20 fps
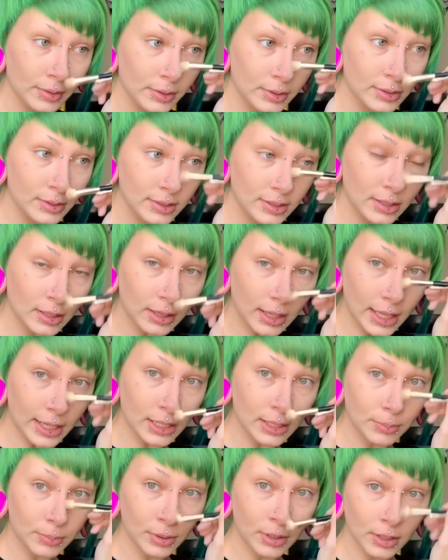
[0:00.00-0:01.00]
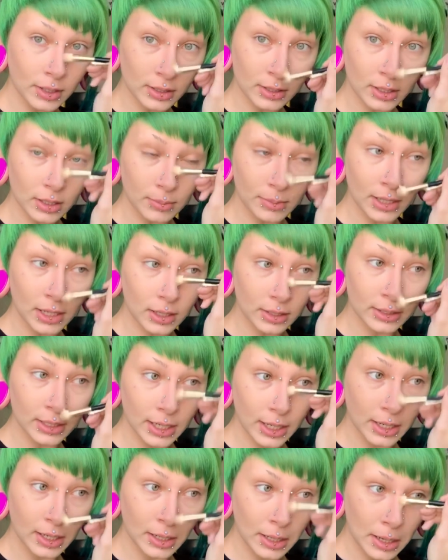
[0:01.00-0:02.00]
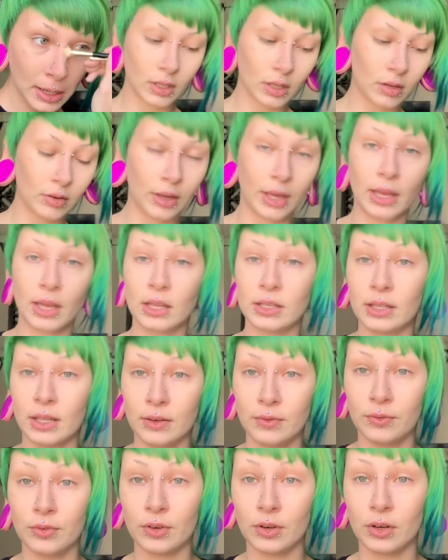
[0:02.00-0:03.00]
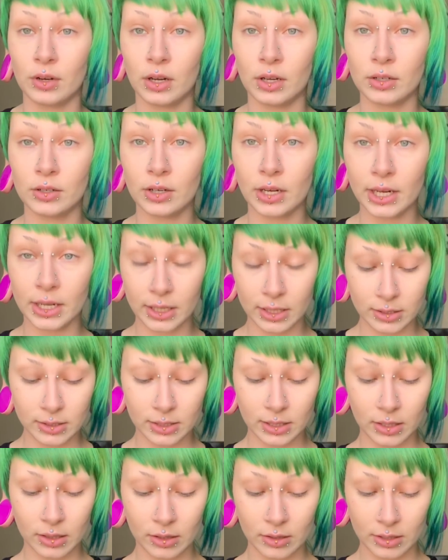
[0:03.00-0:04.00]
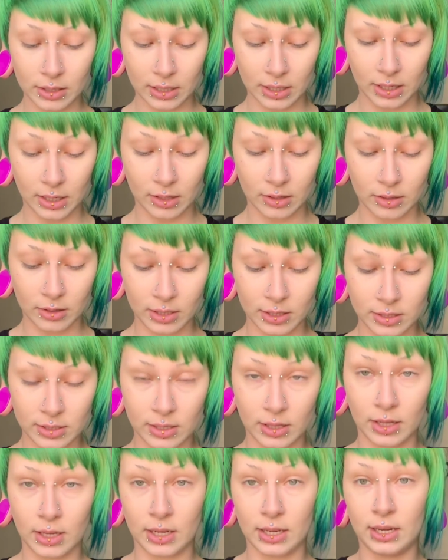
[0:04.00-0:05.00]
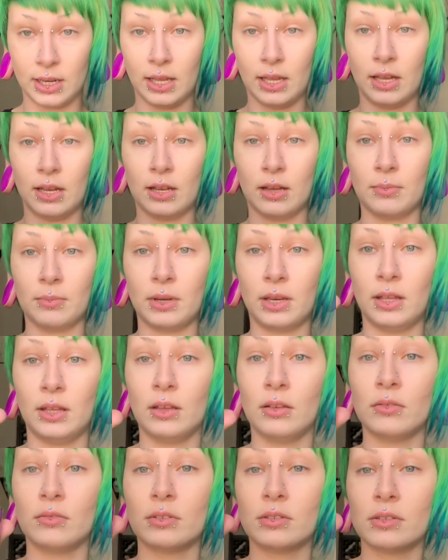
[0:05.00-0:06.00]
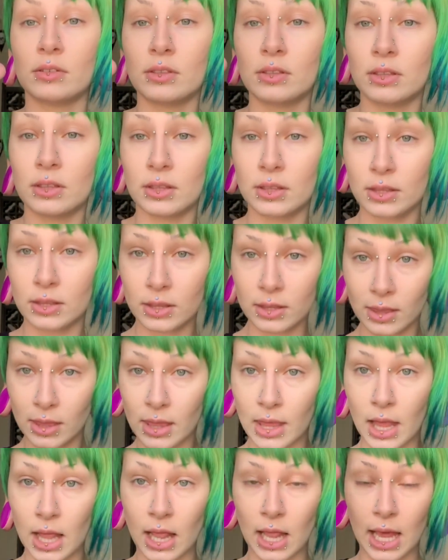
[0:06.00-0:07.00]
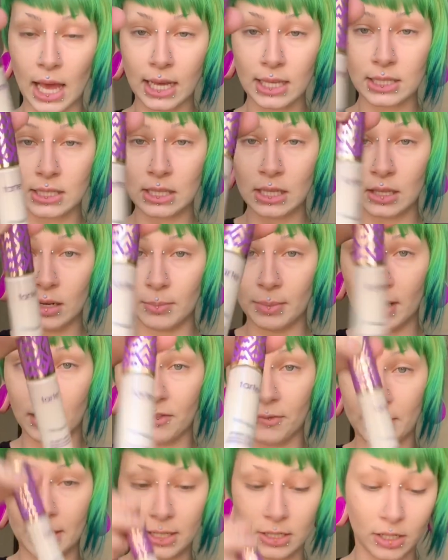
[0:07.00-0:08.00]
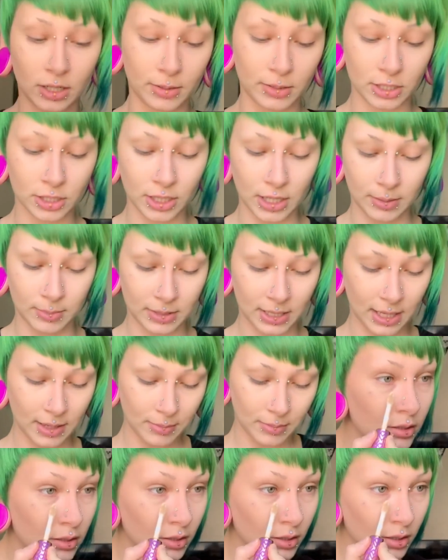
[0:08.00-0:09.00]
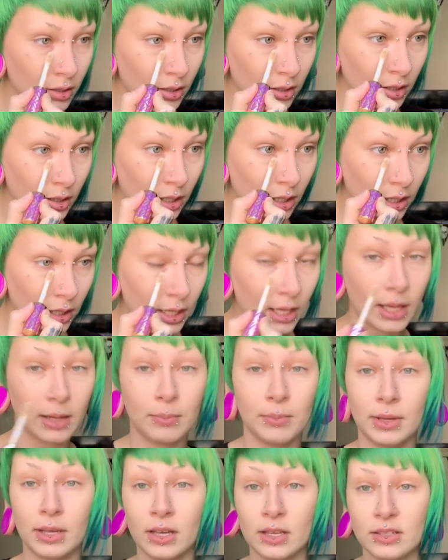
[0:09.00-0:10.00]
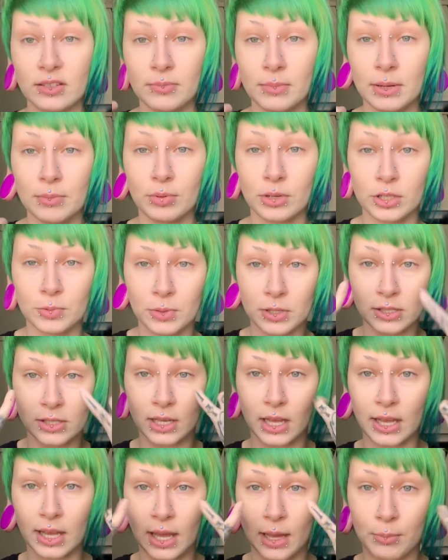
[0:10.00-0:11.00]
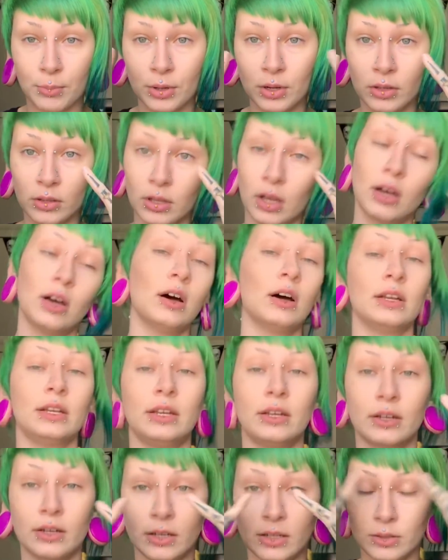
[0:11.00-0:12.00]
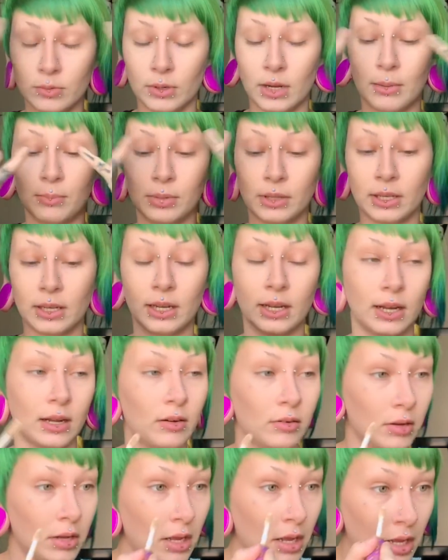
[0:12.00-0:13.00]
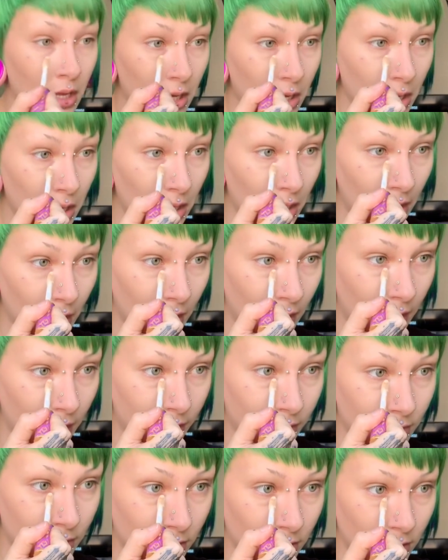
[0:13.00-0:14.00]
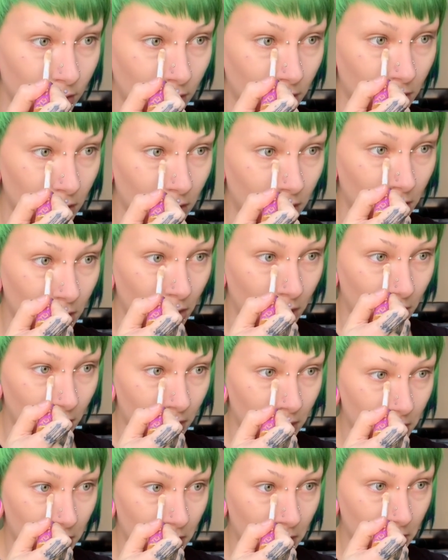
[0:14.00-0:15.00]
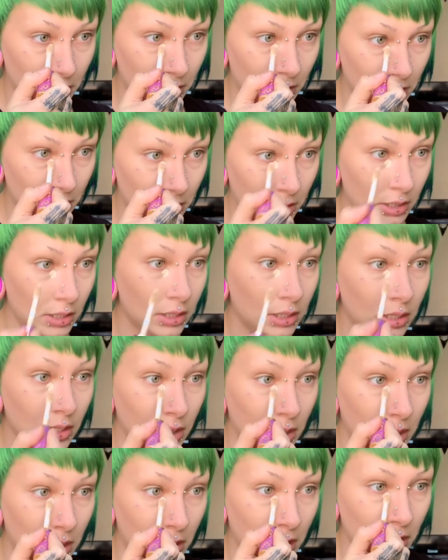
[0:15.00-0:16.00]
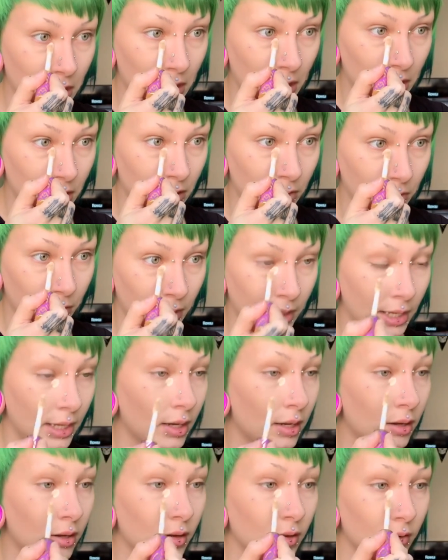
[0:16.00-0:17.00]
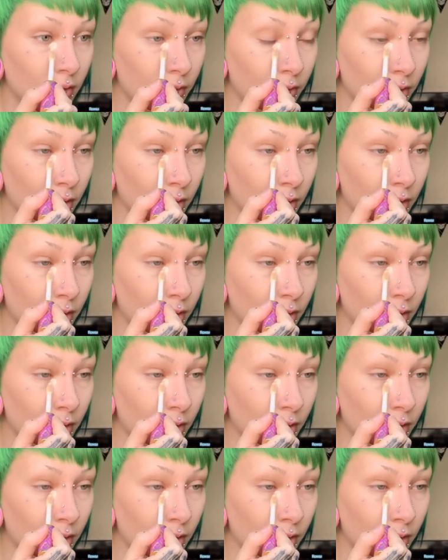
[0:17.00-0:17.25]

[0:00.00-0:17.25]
still like to put a little bit on there. Okay, and then for under eye concealer and any other concealing I need, I'm gonna use the last little bit of my Tarte Shape Tape. And because of my bridge piercing, I can't put a lot on here because when I blend it out, I have to not get it in the way of